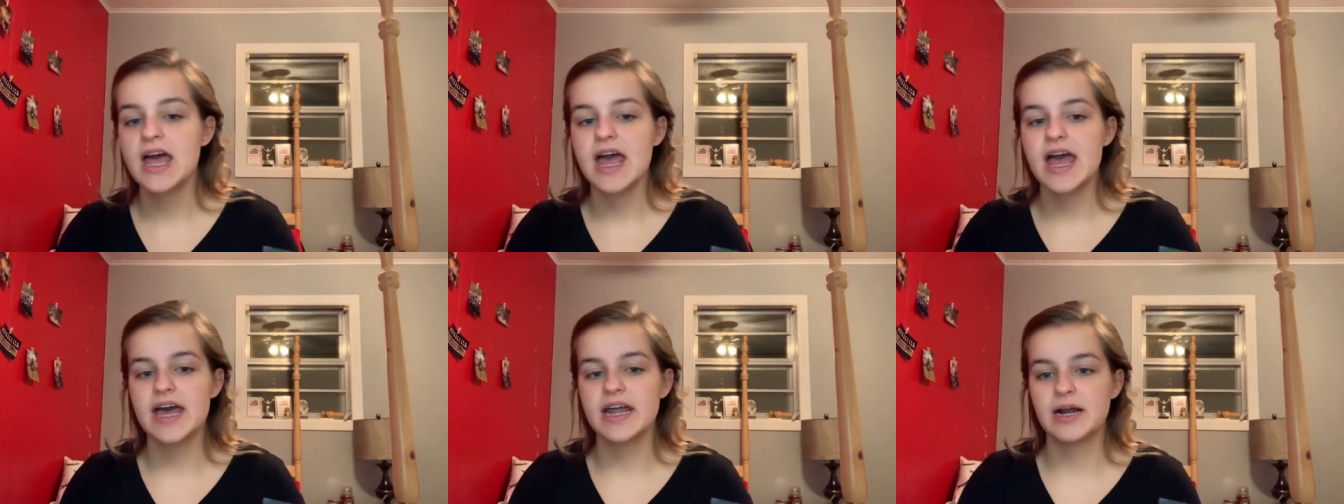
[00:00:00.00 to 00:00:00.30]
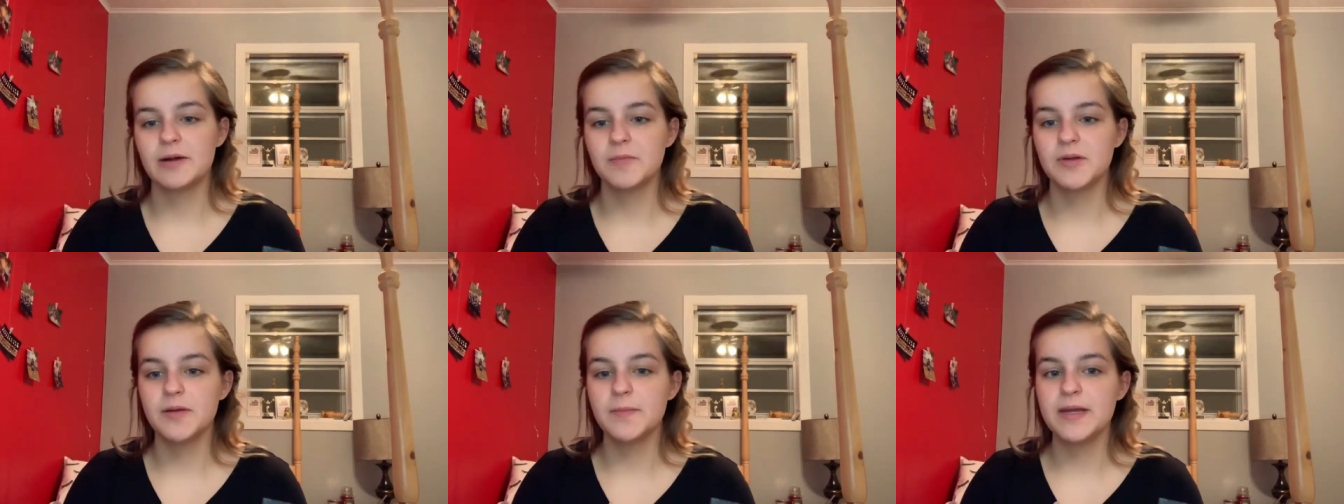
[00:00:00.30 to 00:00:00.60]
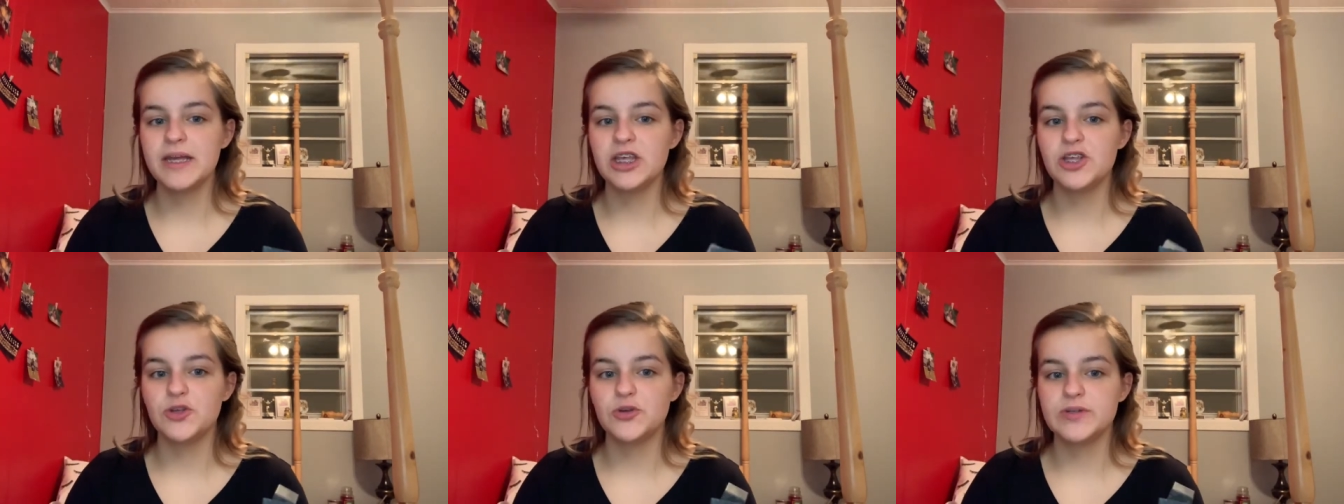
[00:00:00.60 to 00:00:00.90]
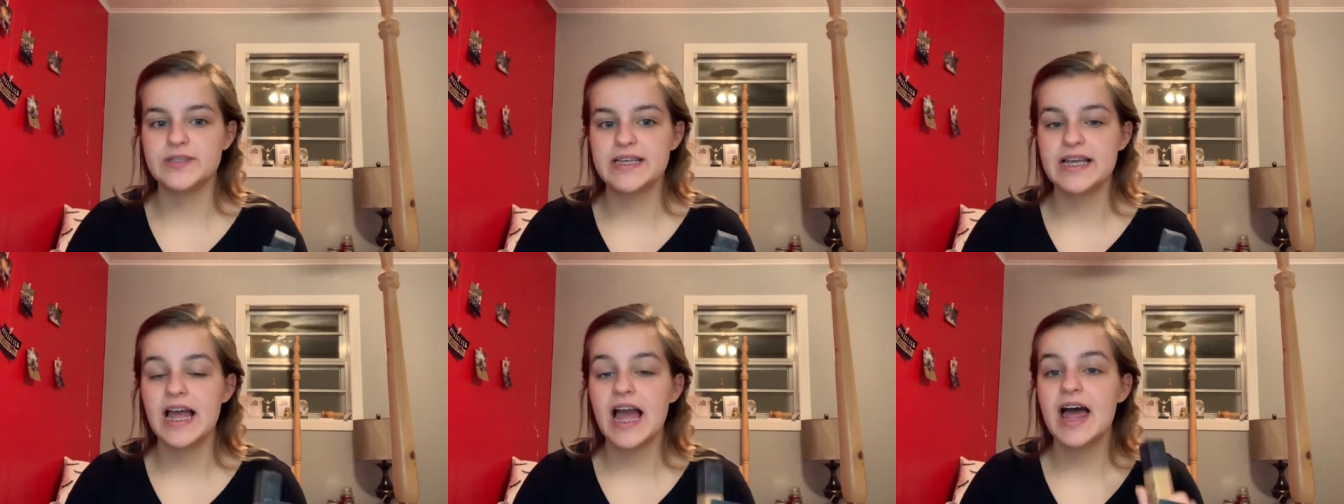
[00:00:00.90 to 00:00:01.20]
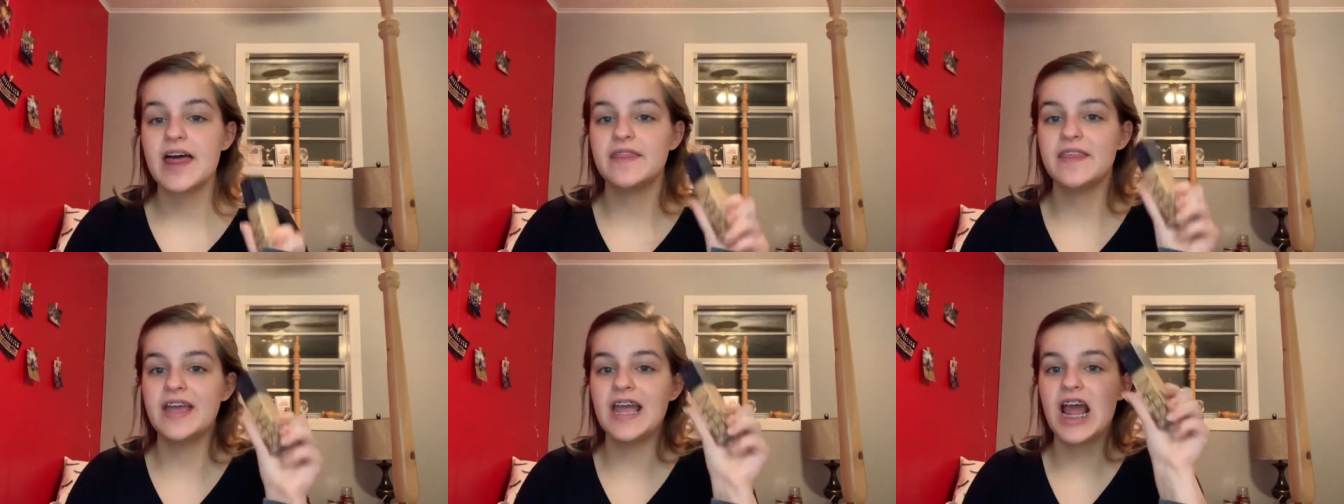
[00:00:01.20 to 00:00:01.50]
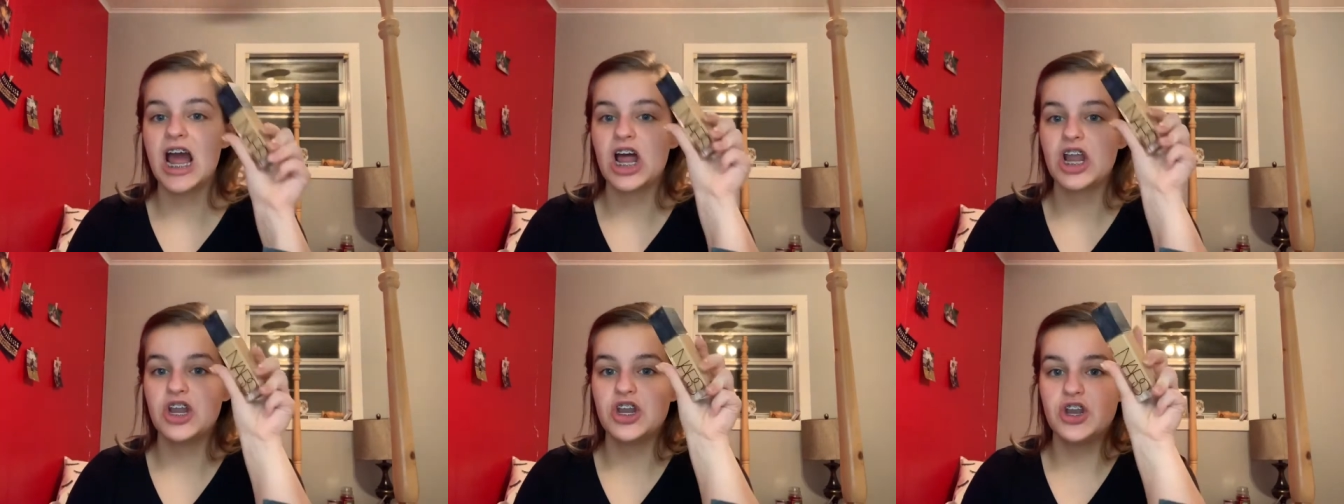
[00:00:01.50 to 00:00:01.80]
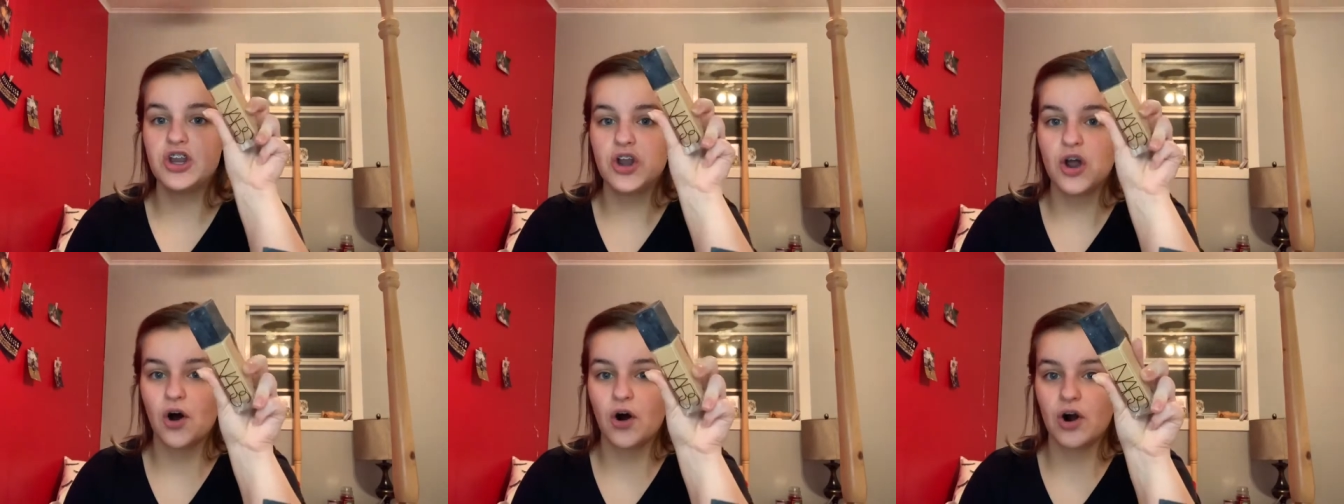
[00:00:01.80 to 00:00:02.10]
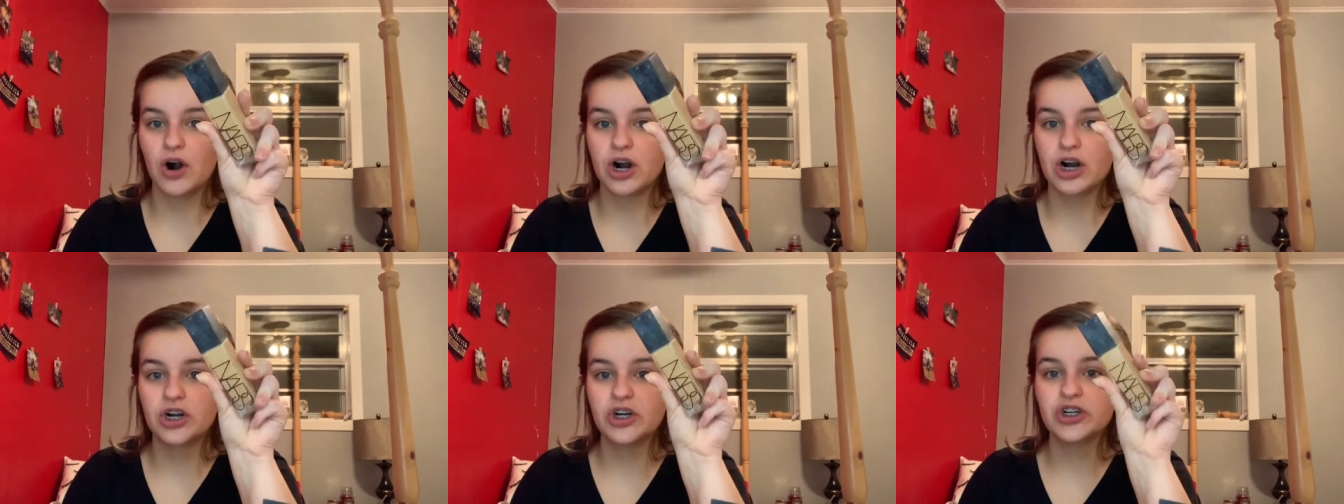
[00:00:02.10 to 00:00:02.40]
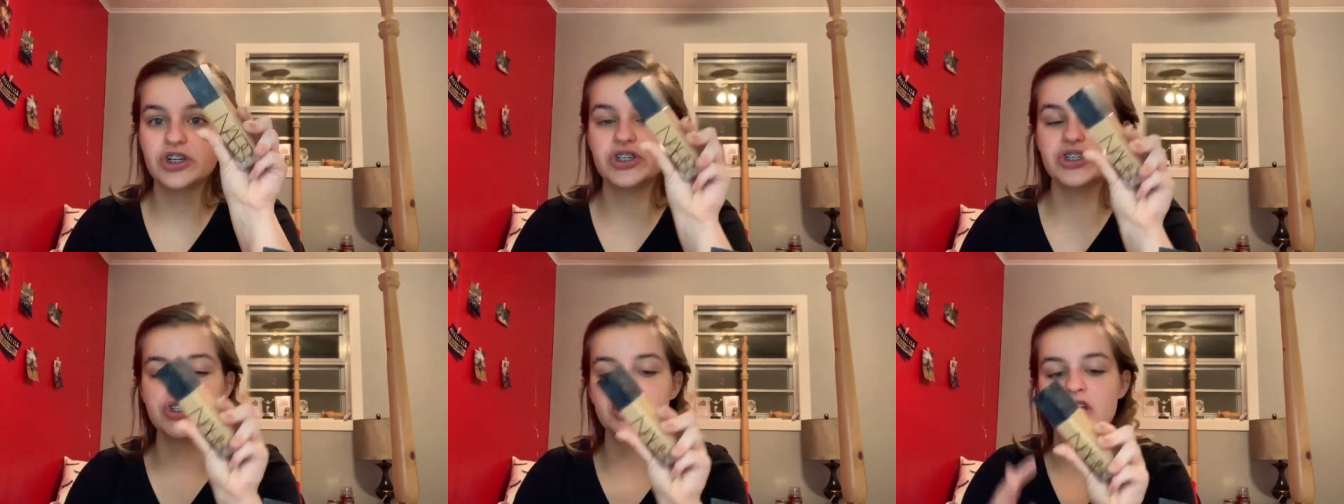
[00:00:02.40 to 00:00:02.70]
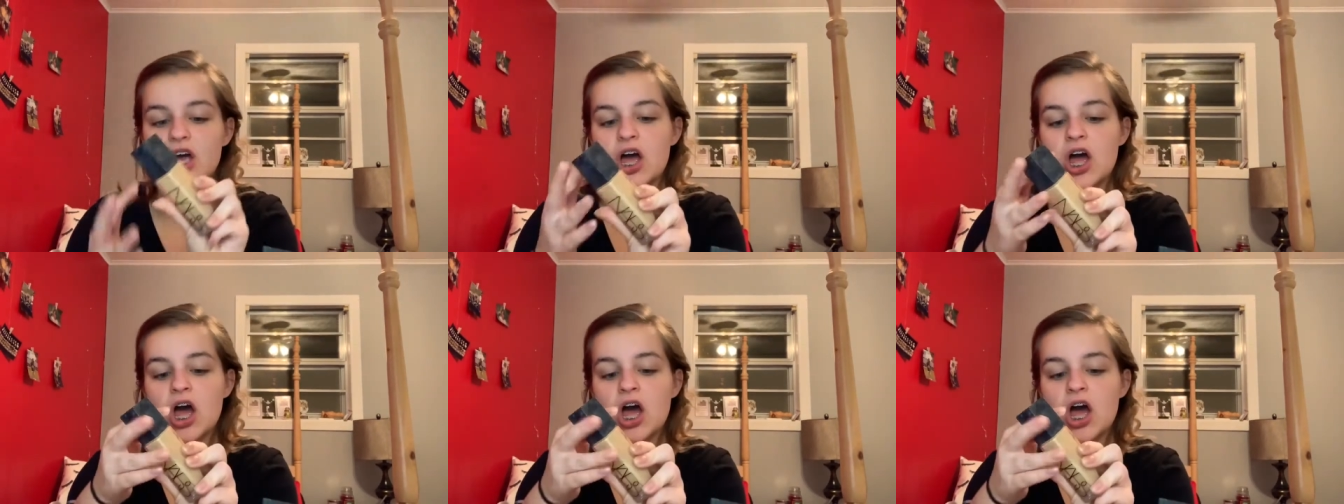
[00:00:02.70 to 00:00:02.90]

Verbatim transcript: And I'm going to be using the NARS